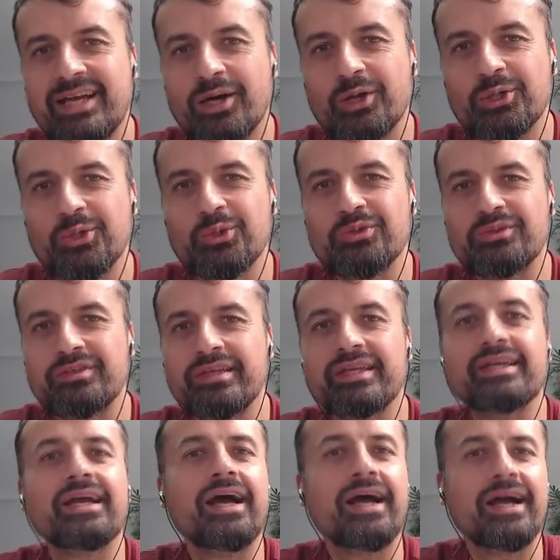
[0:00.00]
now
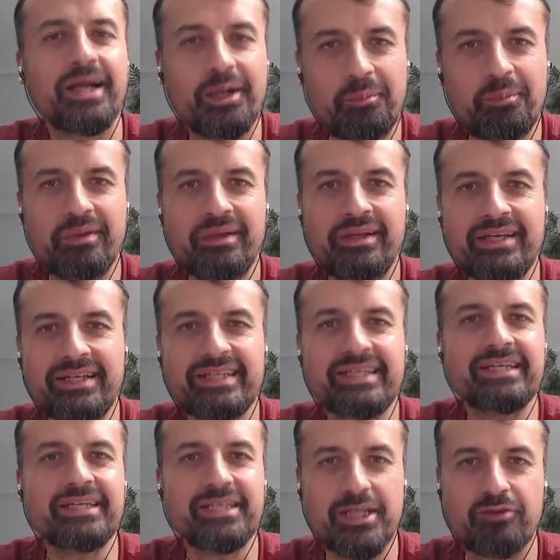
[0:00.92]
using a
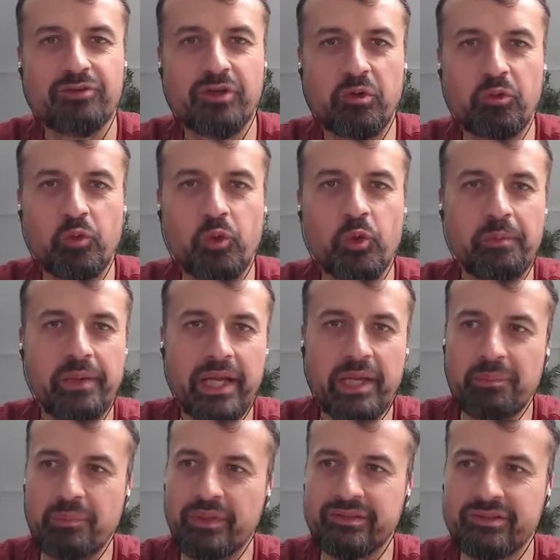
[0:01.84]
completely different
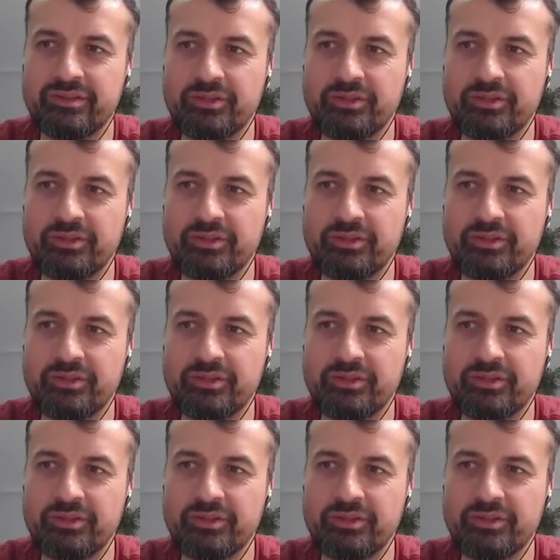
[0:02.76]
wallpaper.